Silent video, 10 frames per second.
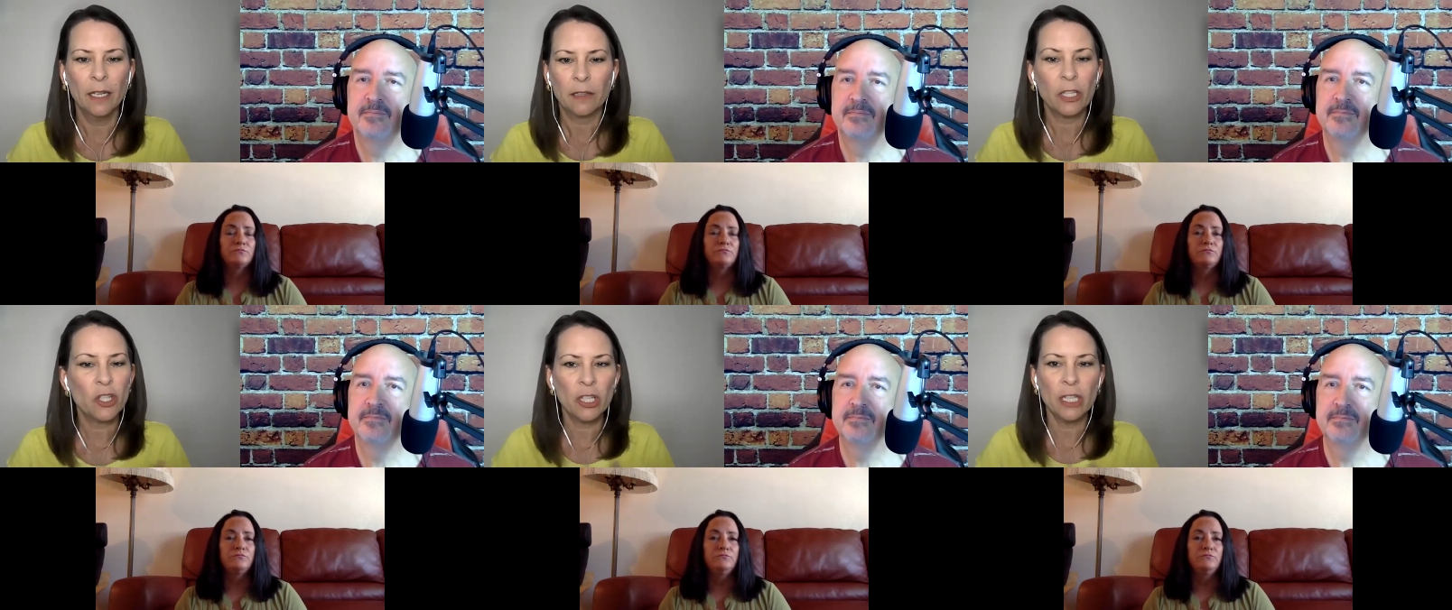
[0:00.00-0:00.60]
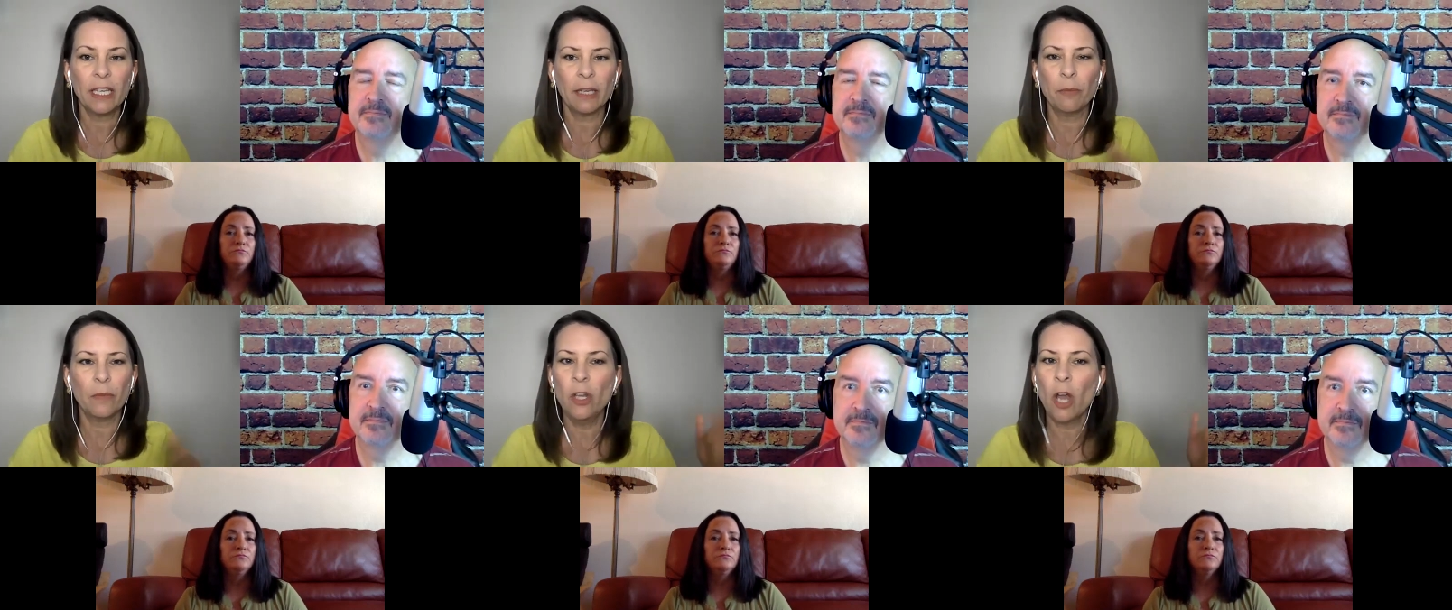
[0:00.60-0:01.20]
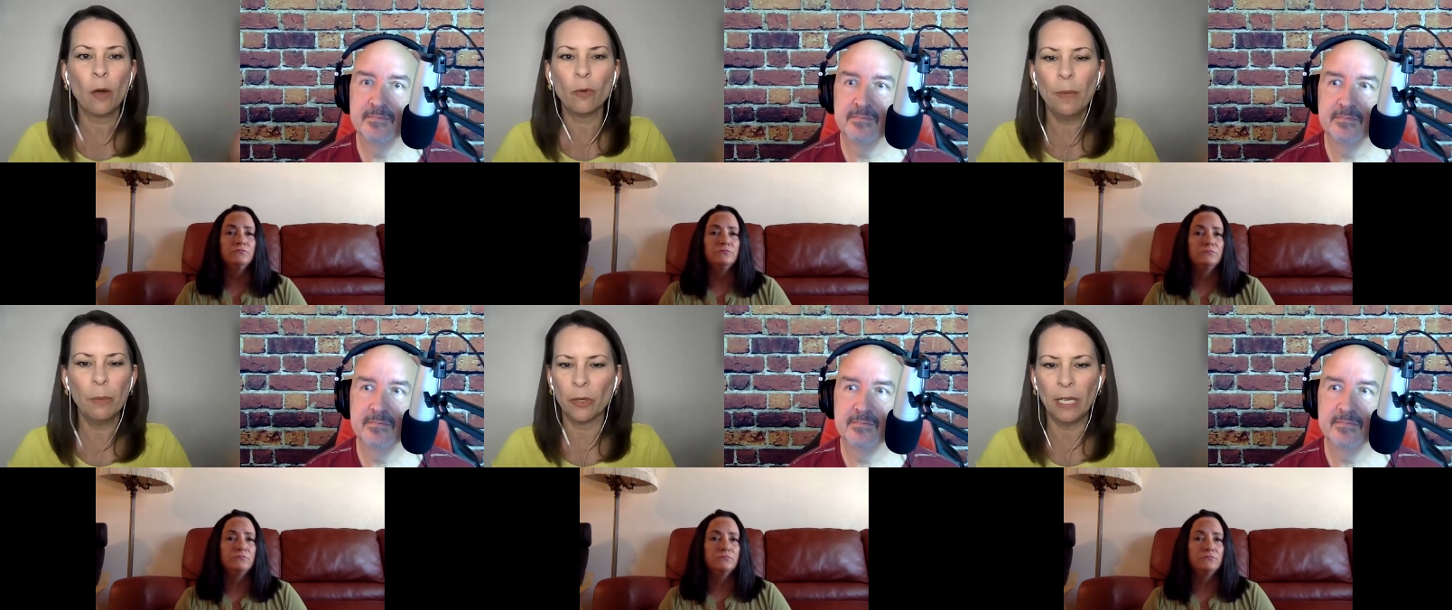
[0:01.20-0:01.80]
Speaker 1: like she can not
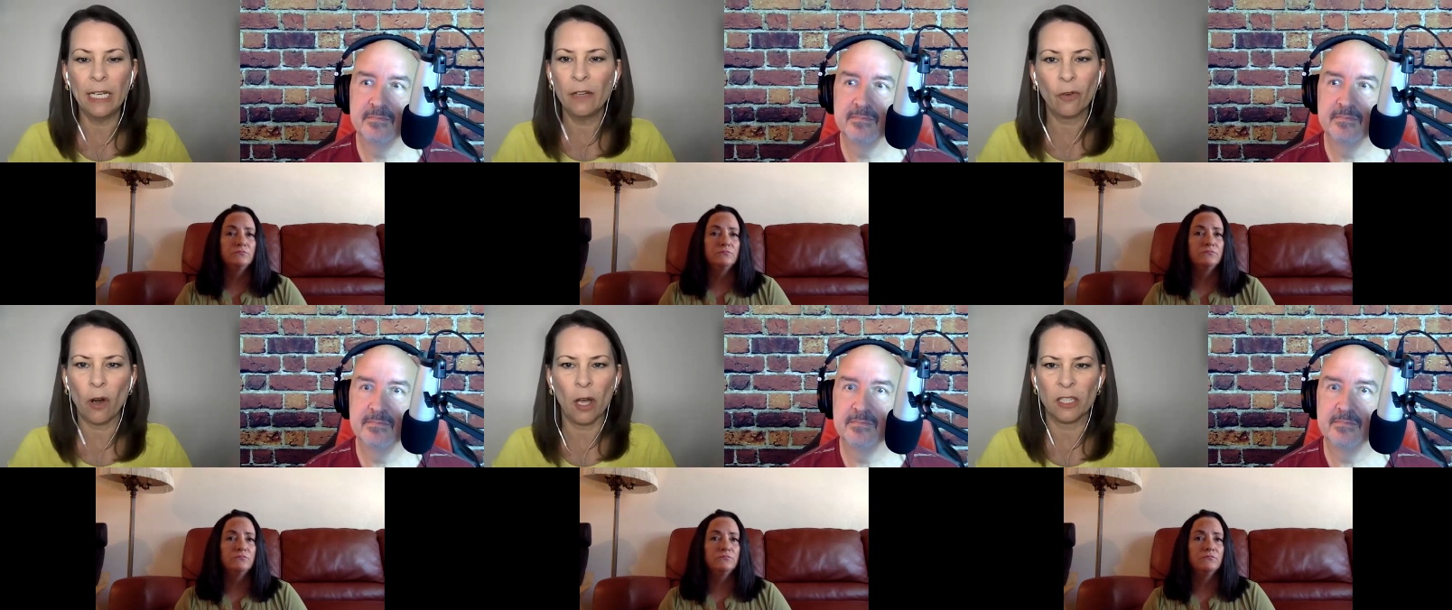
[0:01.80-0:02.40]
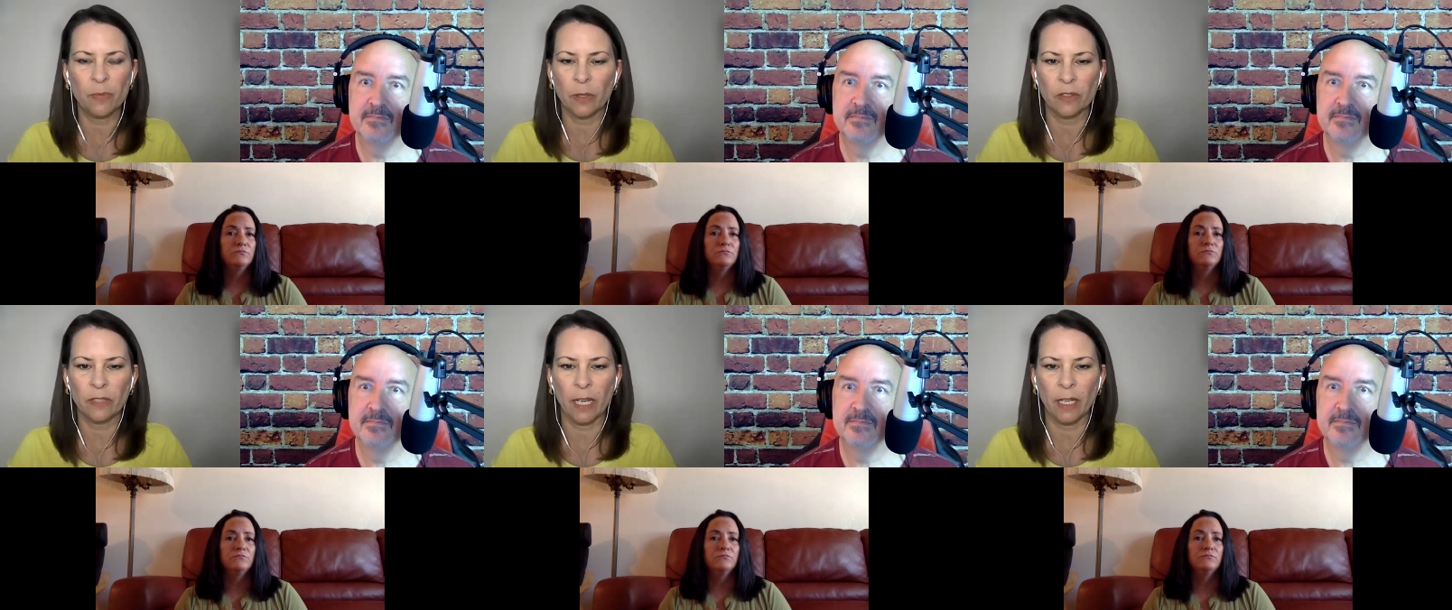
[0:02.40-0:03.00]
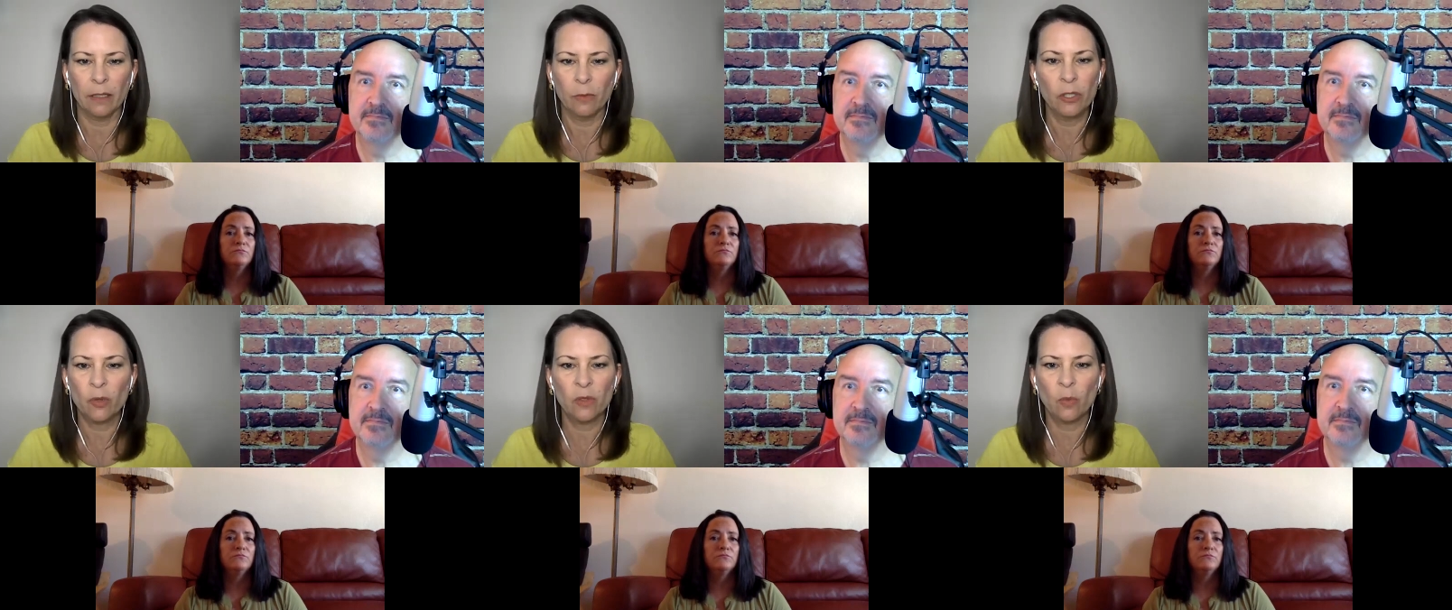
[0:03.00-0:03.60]
remember any of her hospital stay,
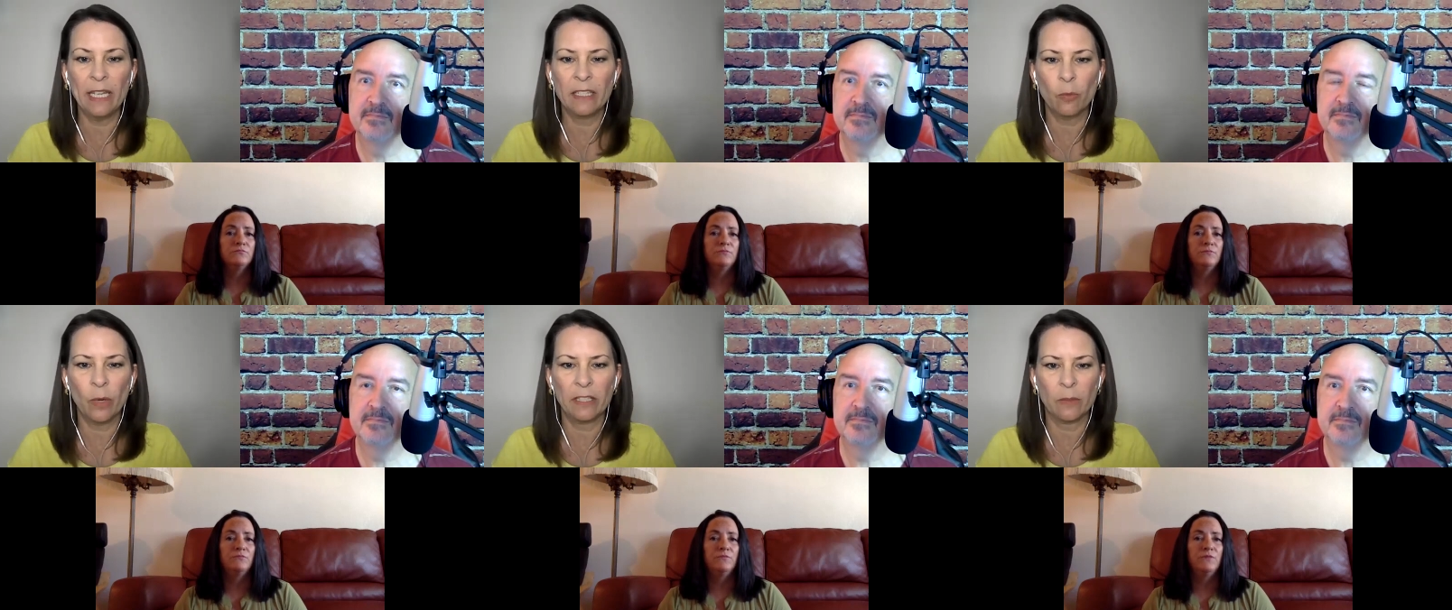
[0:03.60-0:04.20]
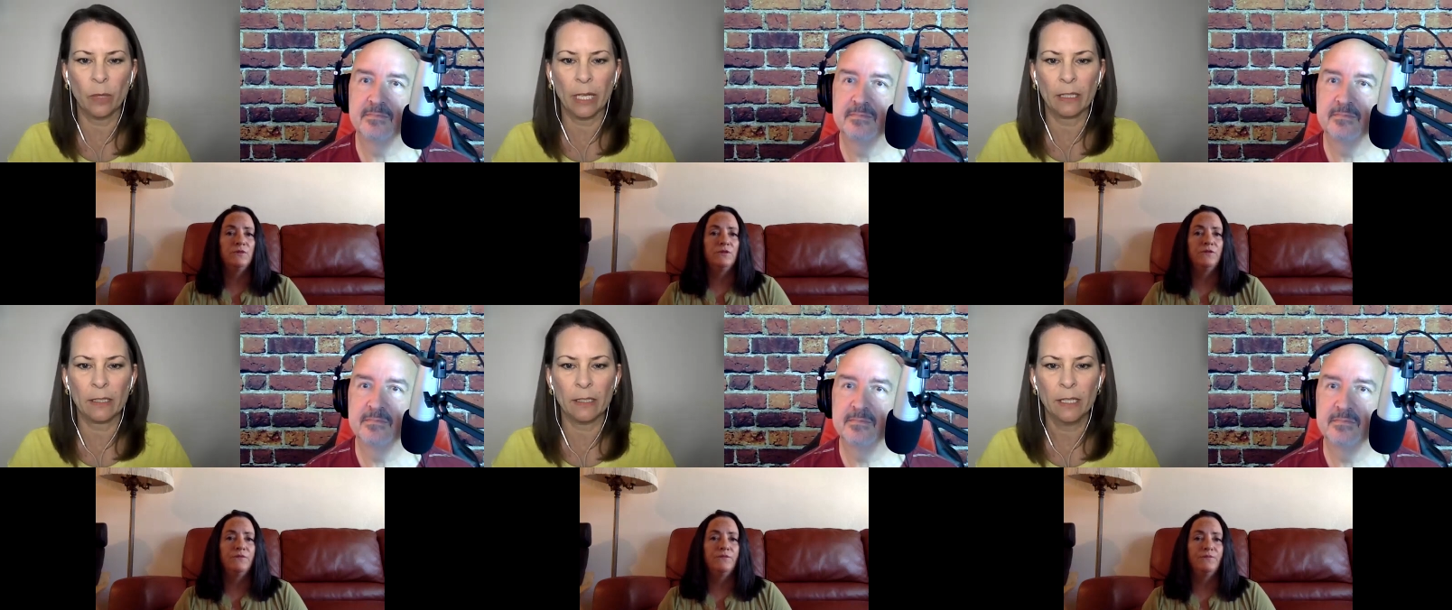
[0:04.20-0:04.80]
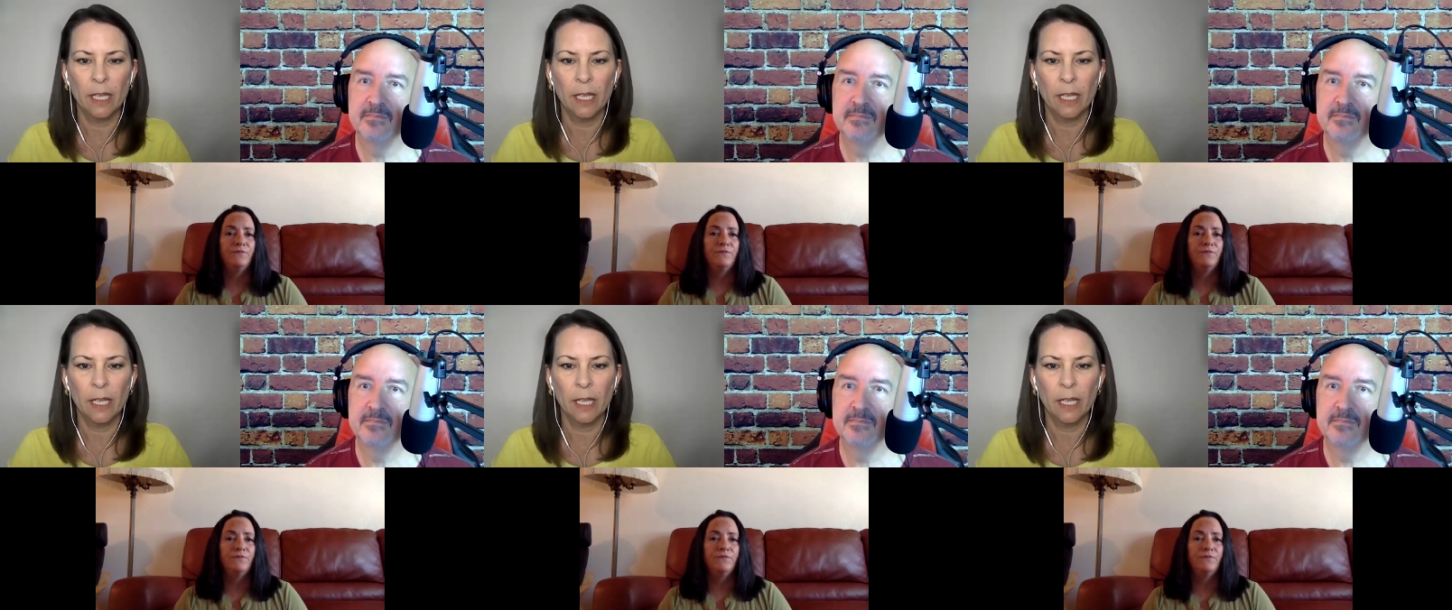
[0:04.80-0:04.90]
which was weeks and weeks and weeks.